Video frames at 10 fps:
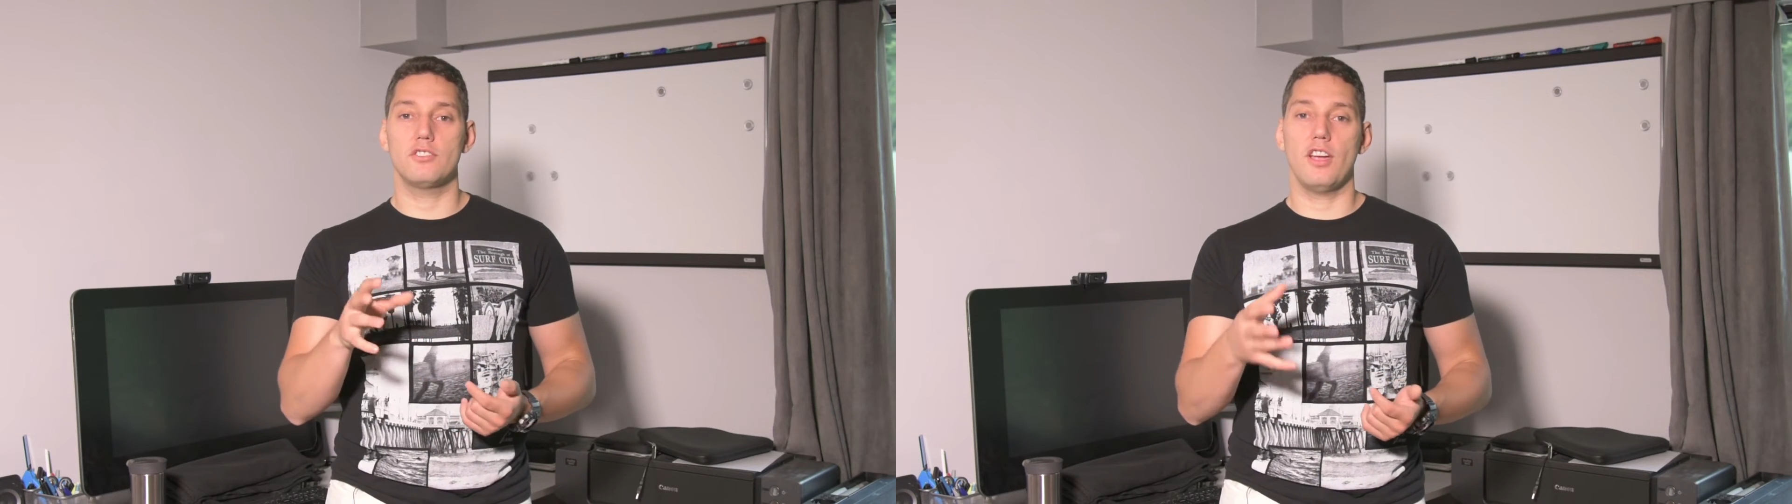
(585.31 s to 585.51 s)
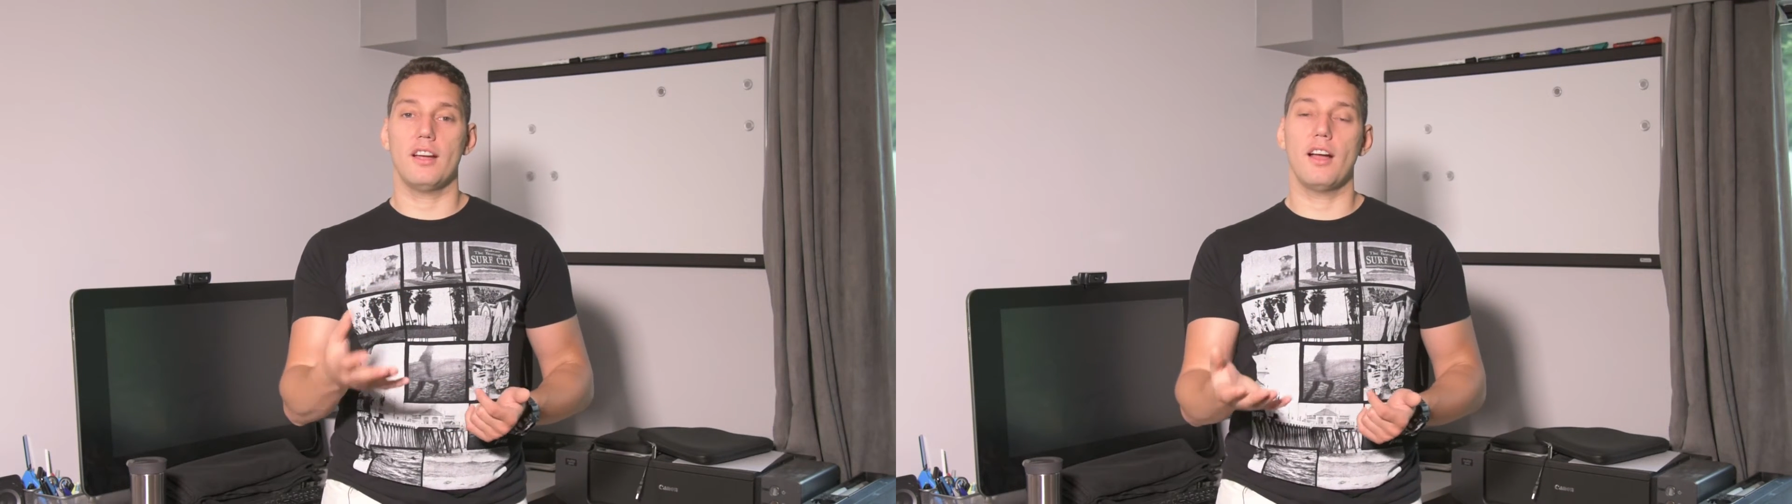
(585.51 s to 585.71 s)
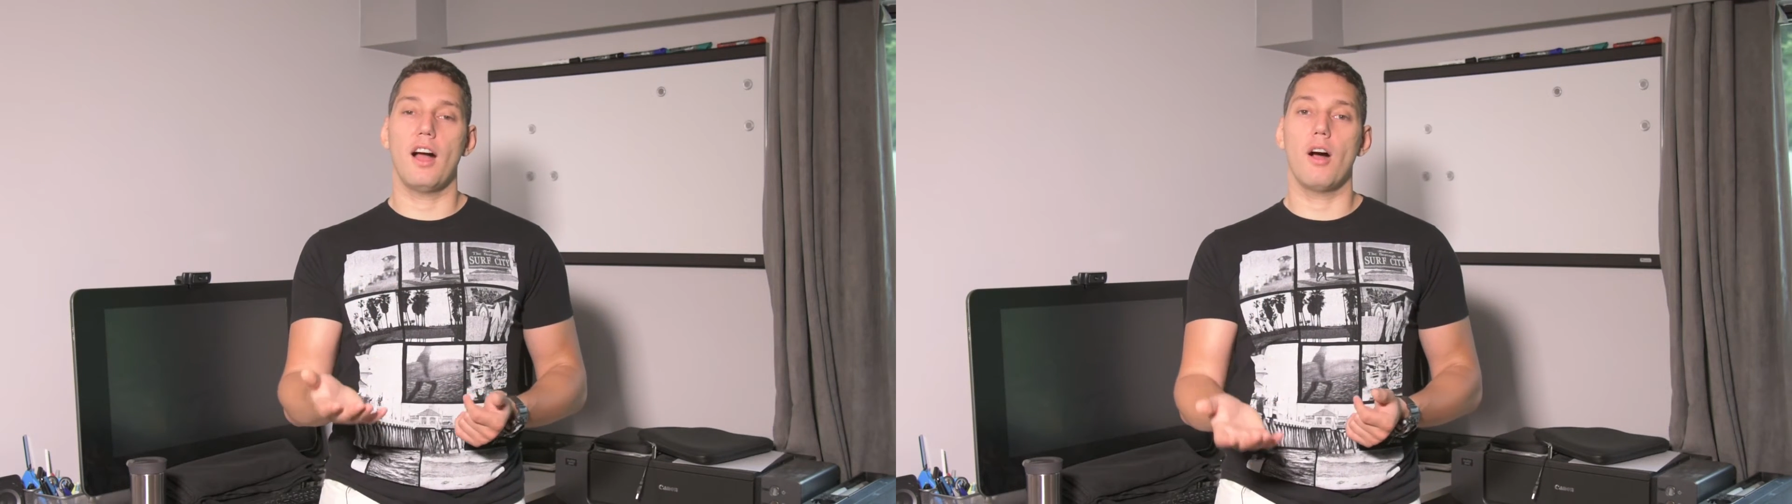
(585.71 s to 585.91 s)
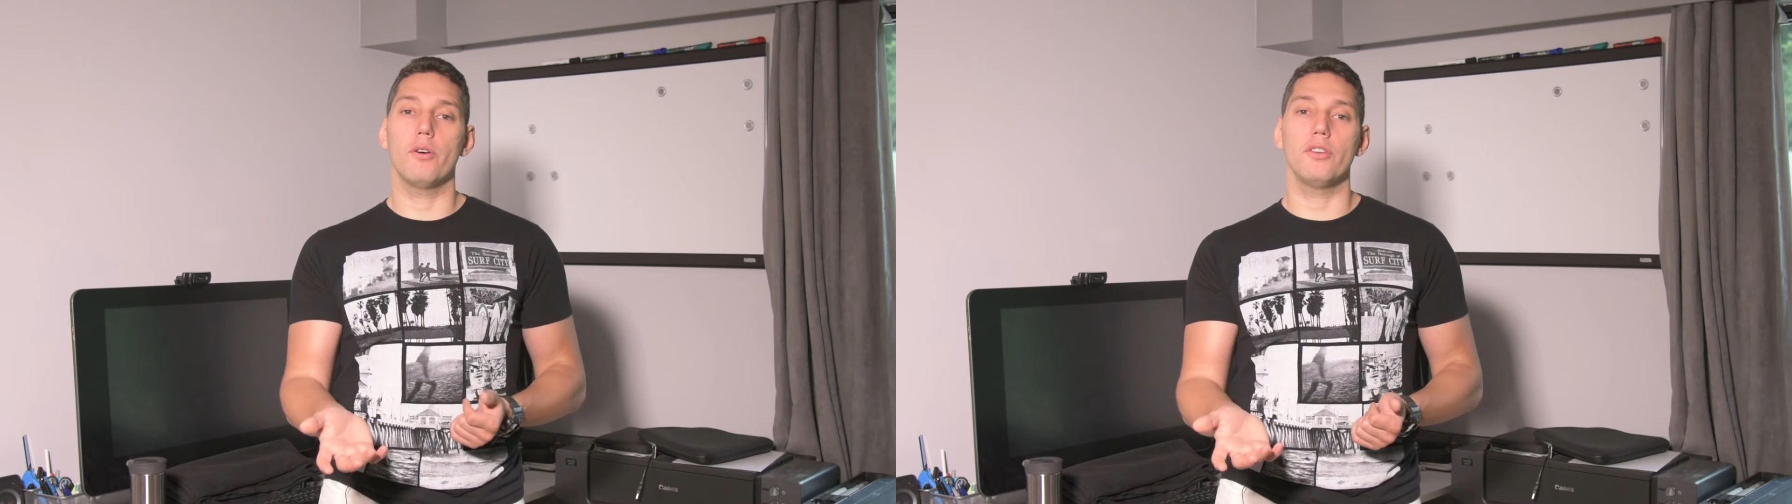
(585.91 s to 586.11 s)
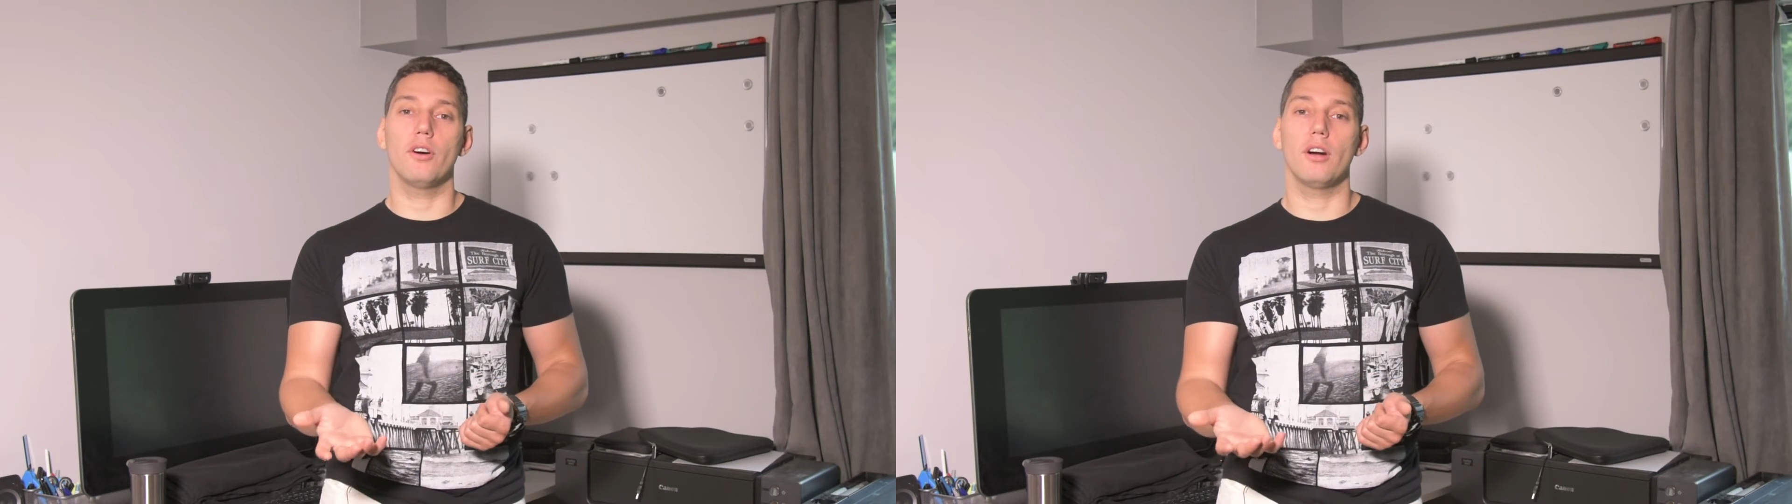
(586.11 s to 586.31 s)
check
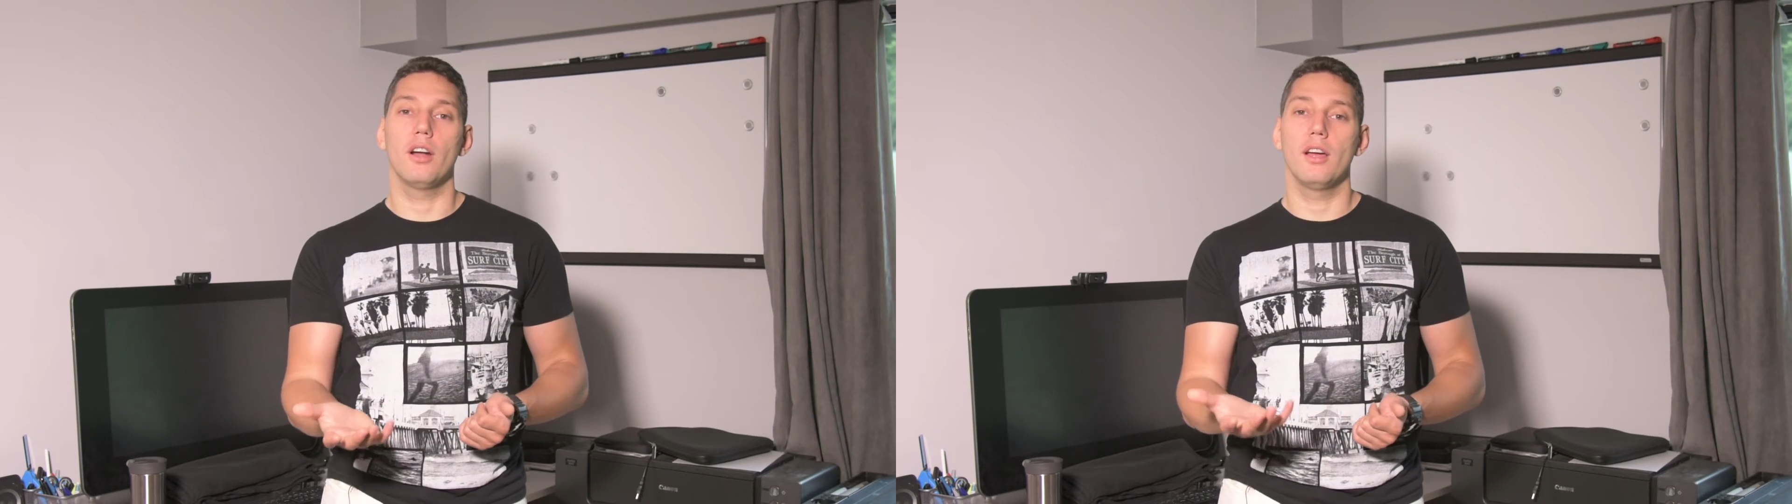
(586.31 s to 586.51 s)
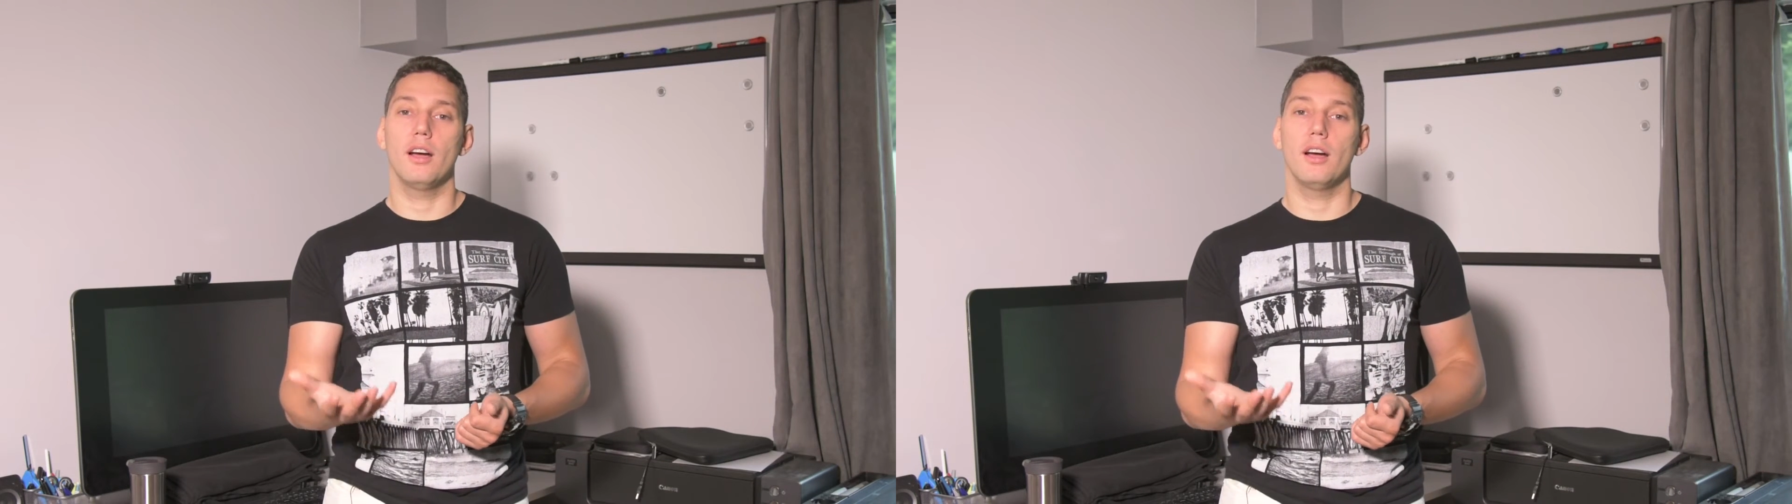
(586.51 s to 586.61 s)
how your